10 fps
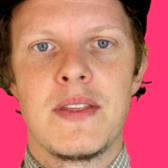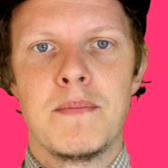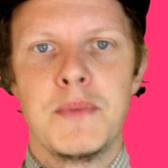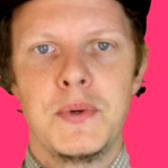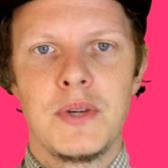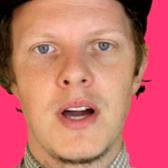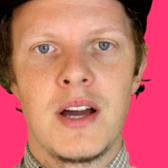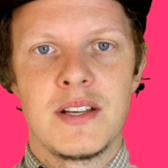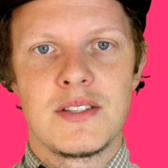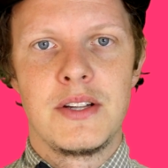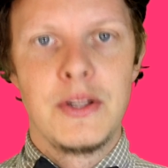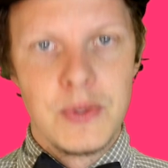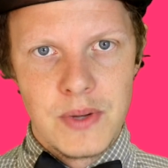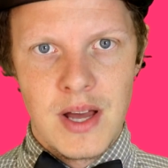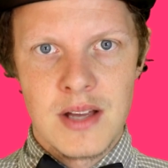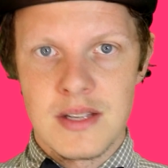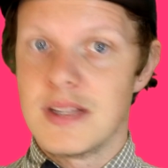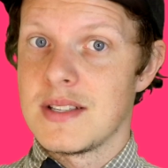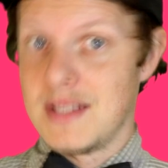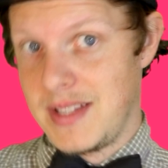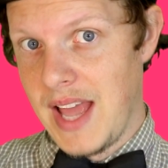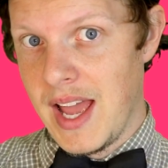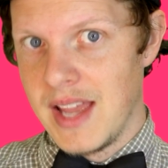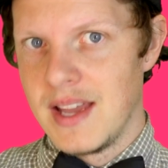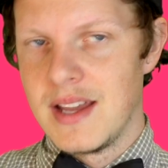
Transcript: the moon goddess Luna's day.